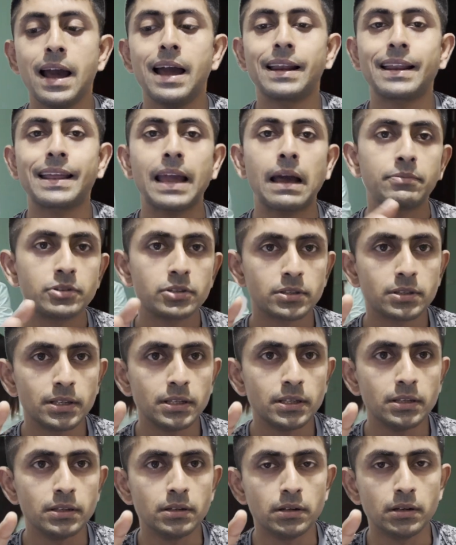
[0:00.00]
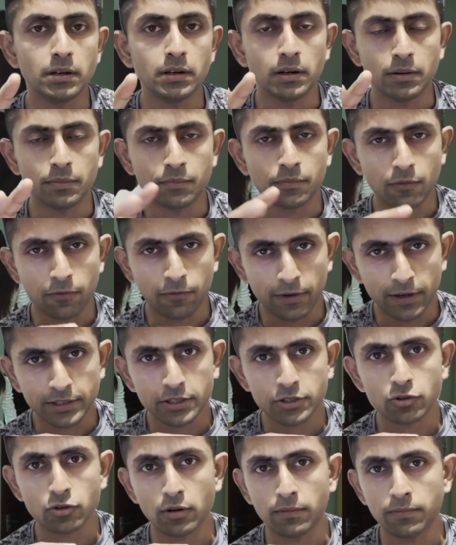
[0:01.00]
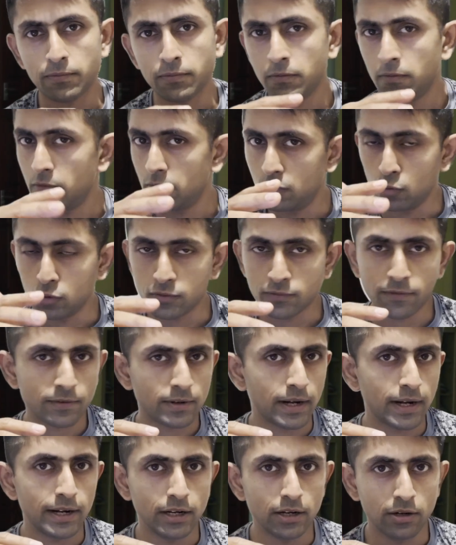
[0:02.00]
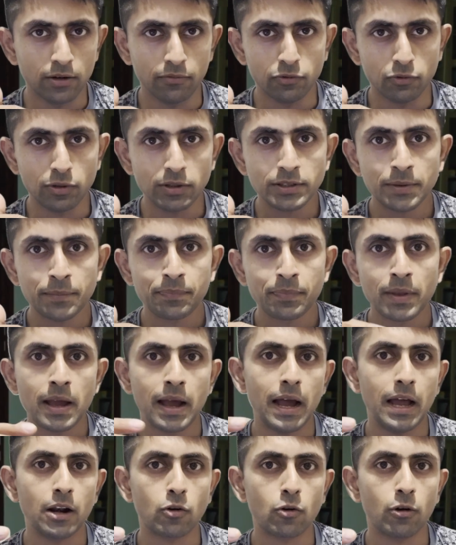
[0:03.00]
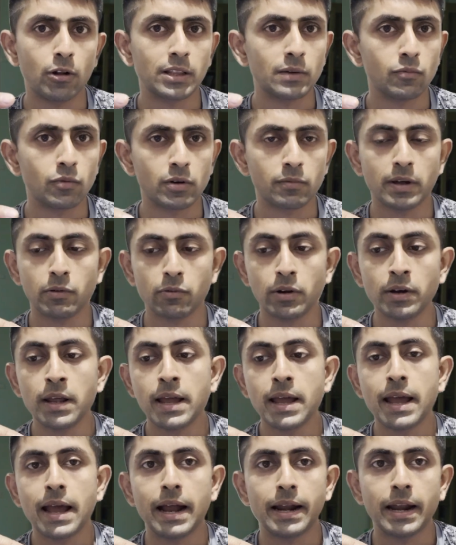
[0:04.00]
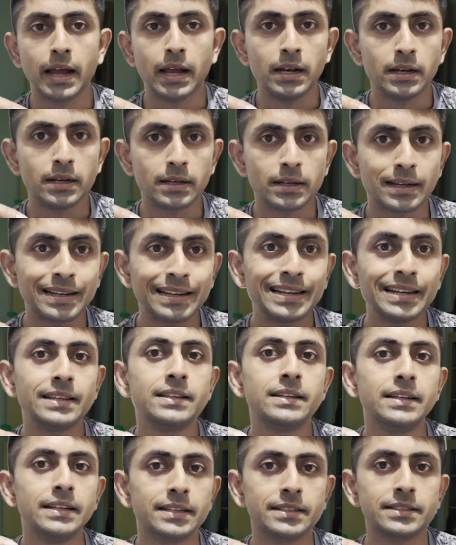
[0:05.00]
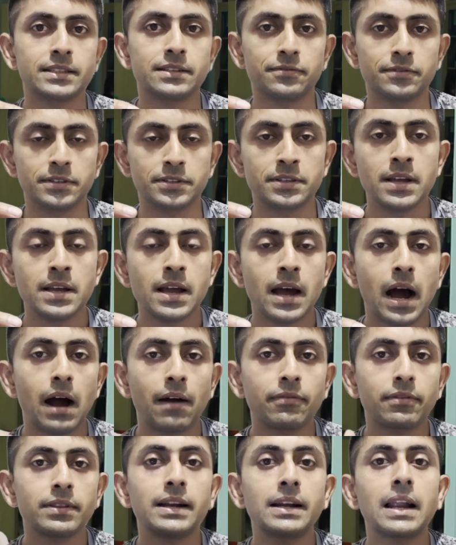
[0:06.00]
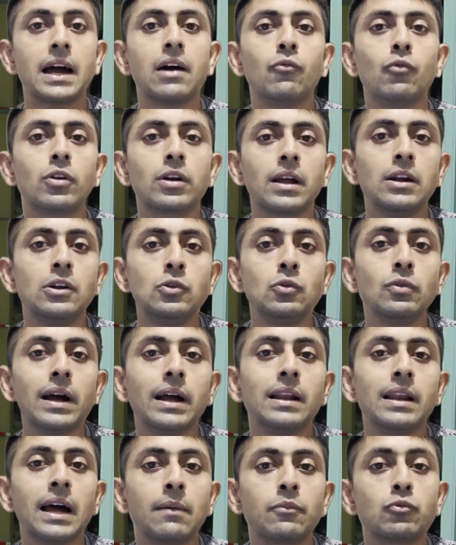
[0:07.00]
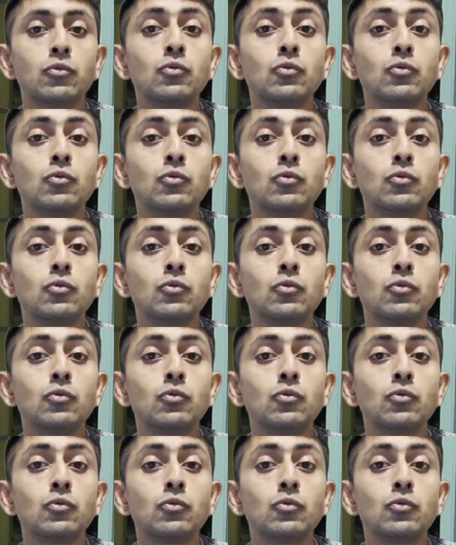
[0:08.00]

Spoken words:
I'll capture the faces of those 10 individuals and call them one by one, and I'll create the data set first. After that, what I'll do, I'll have